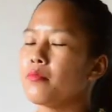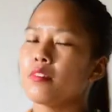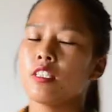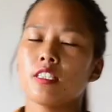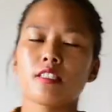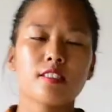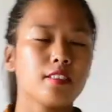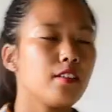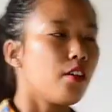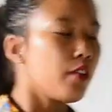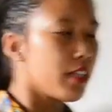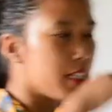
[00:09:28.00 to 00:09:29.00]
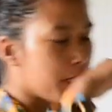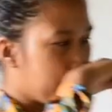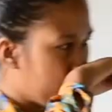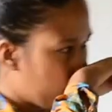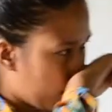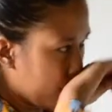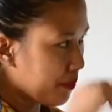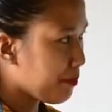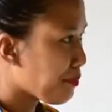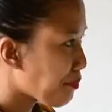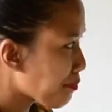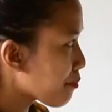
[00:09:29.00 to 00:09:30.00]
these organisms,
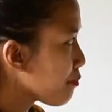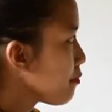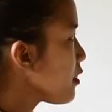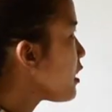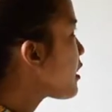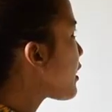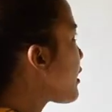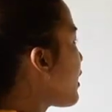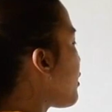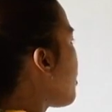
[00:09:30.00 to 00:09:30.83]
such as